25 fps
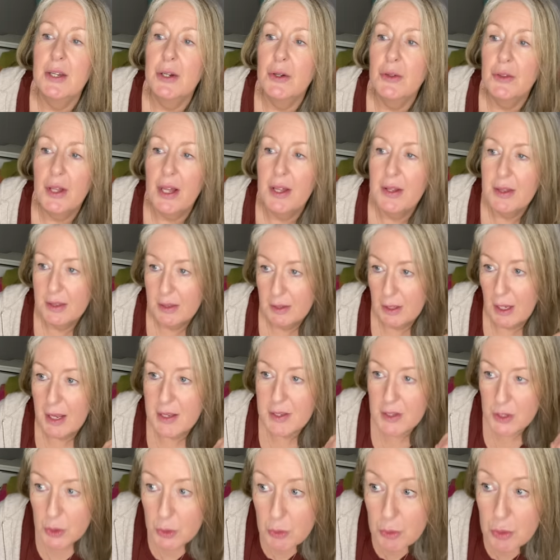know, that,
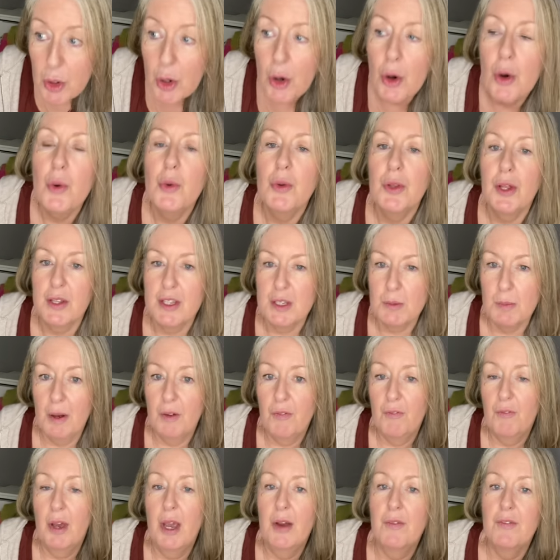as you know, that's my
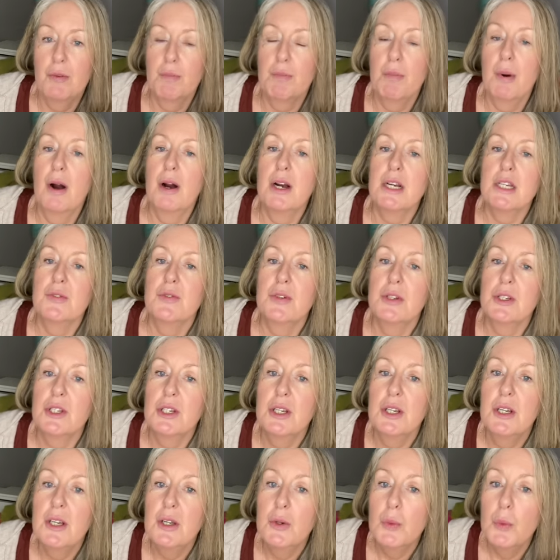favorite part of it.
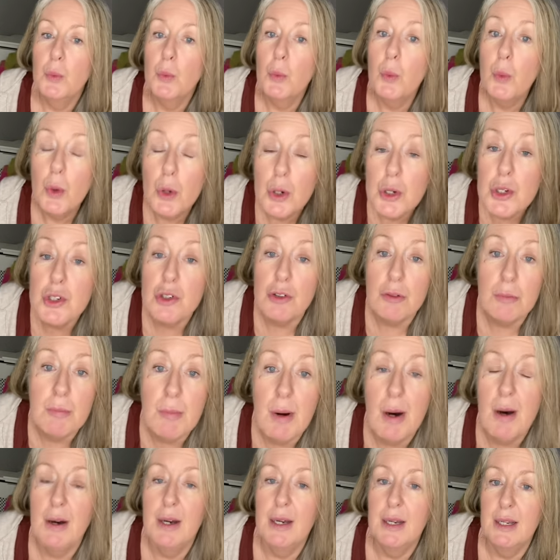Would you
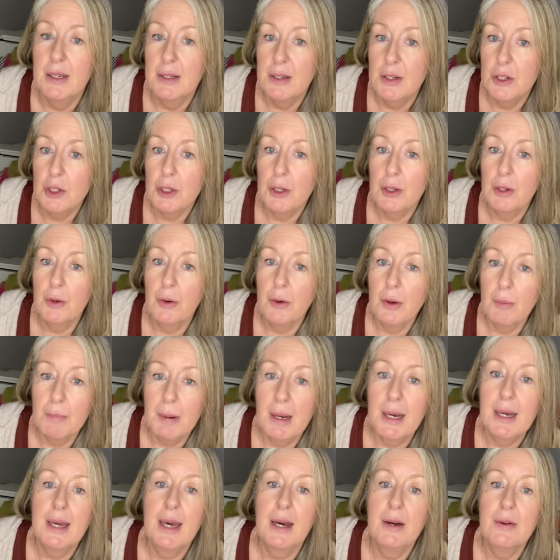mind going
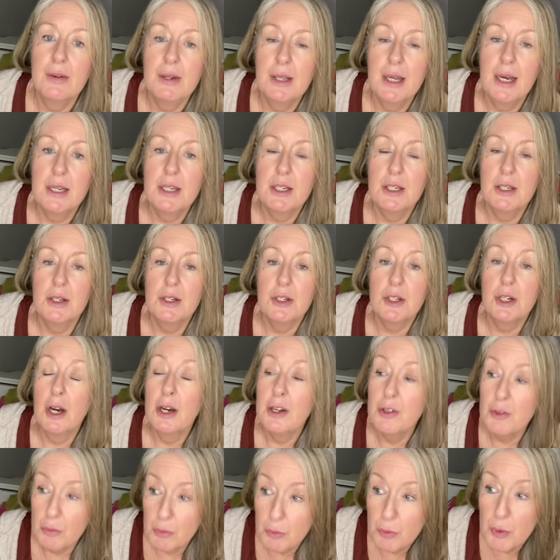back out and getting it?
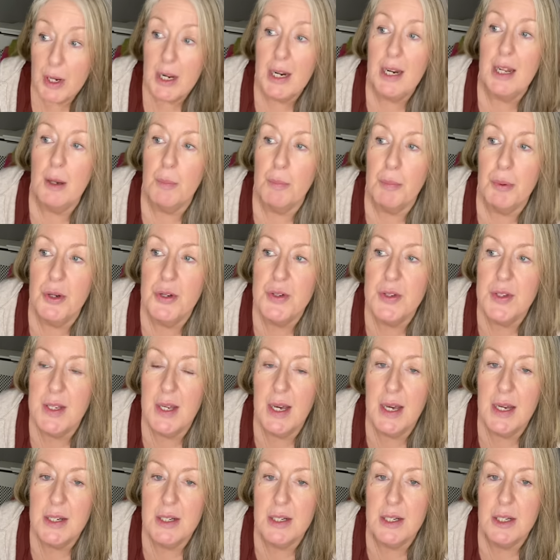I'd really
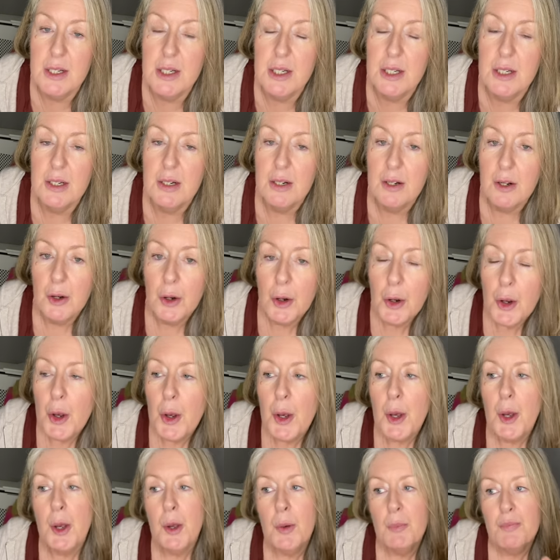appreciate it.
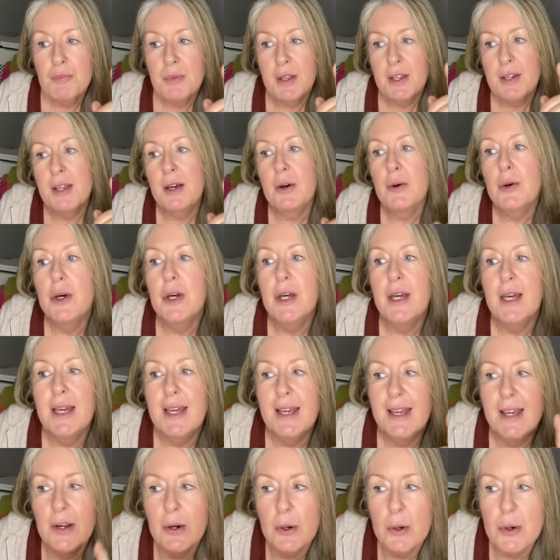Now,
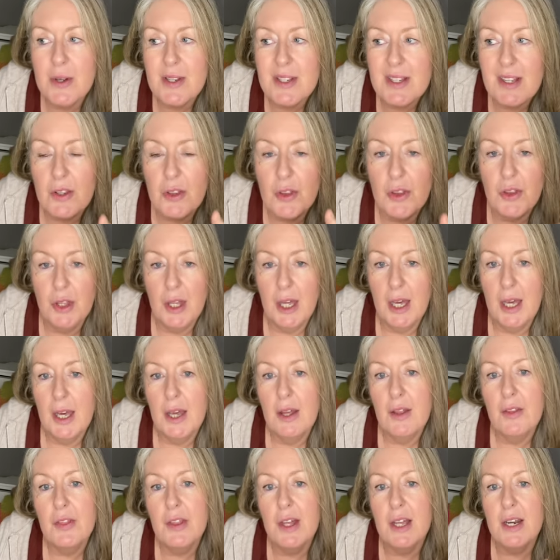here is a
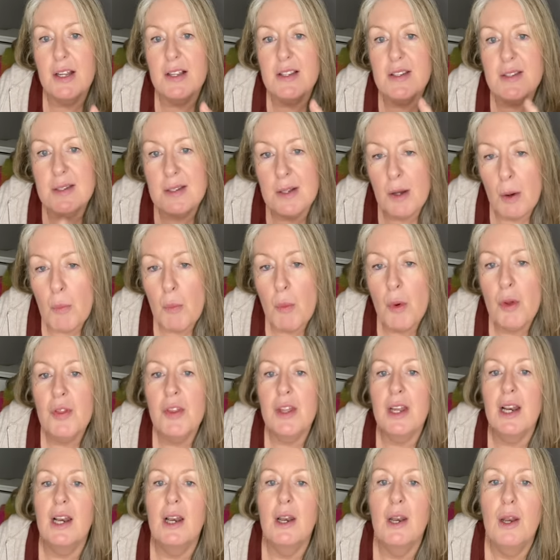thing that someone
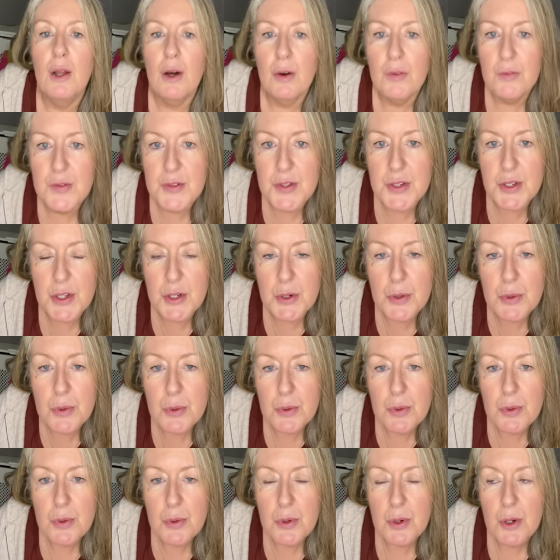that loves you
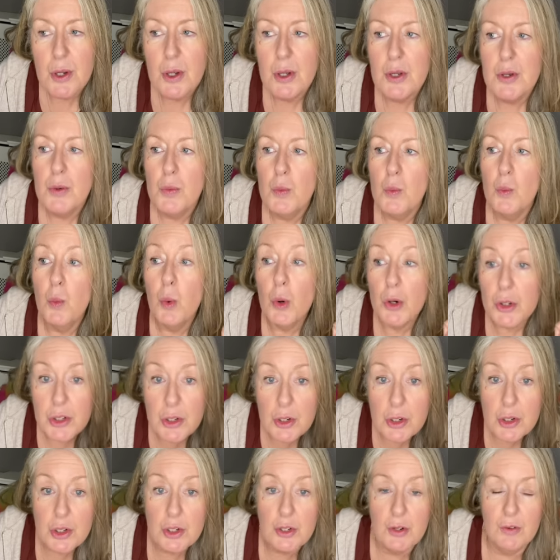
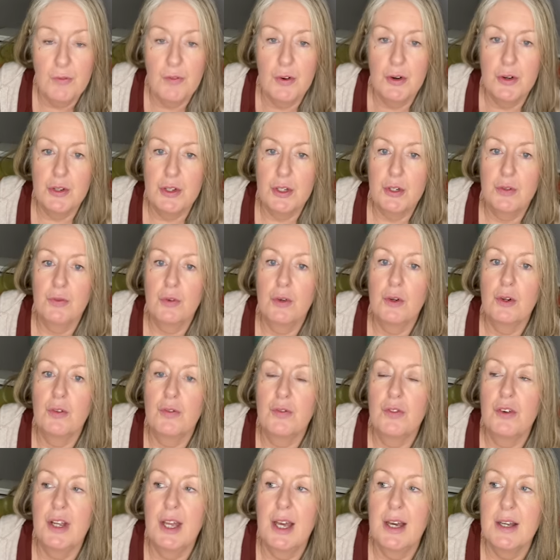wouldn't, first of all,
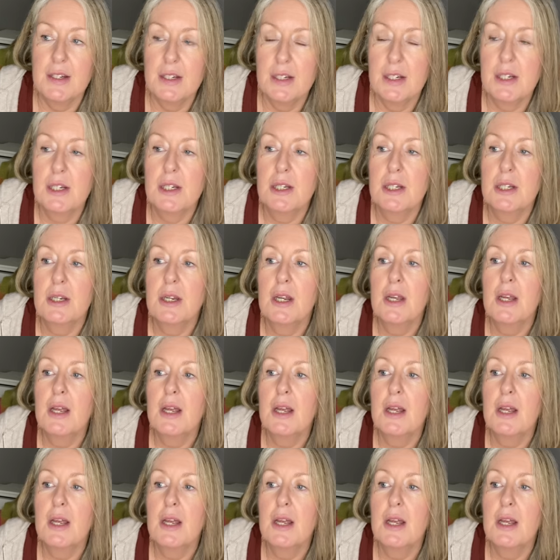forget it,